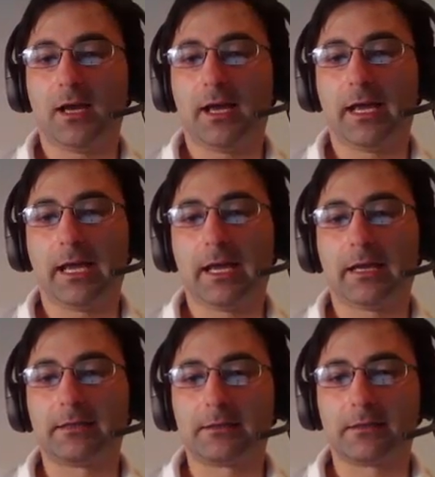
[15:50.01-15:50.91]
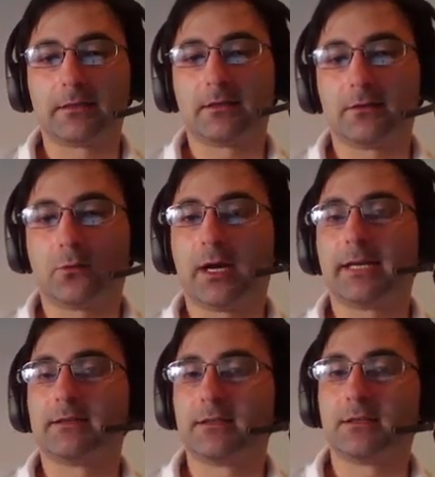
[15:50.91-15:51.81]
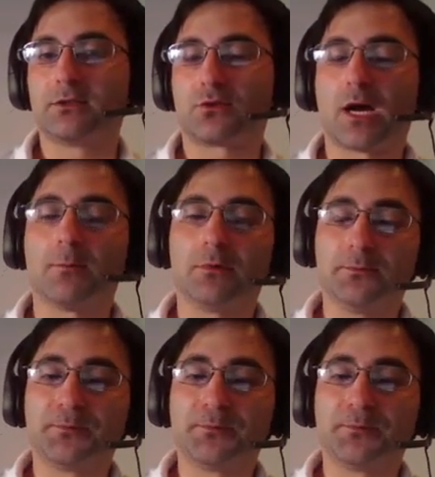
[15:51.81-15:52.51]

and white is in trouble.